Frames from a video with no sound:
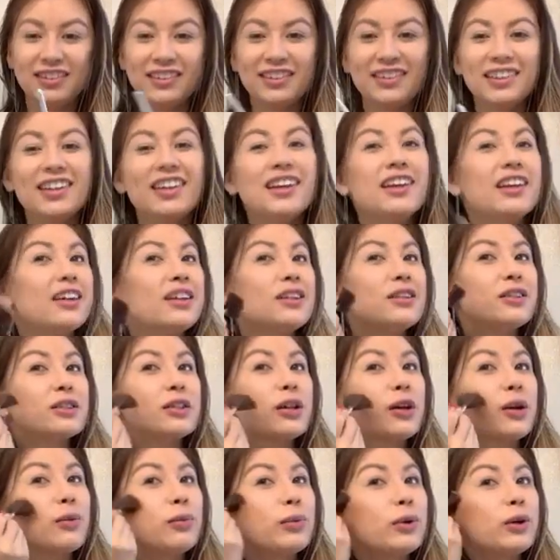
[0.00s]
it's got a
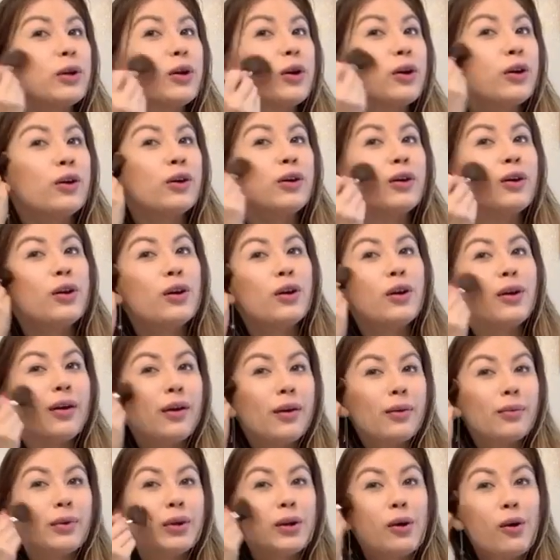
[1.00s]
big
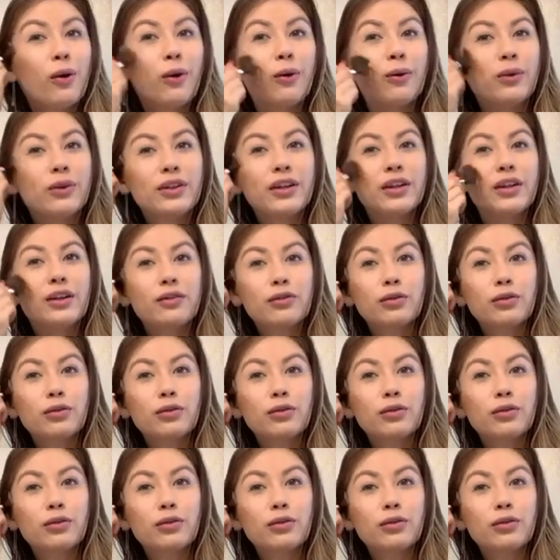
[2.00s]
hole in it from where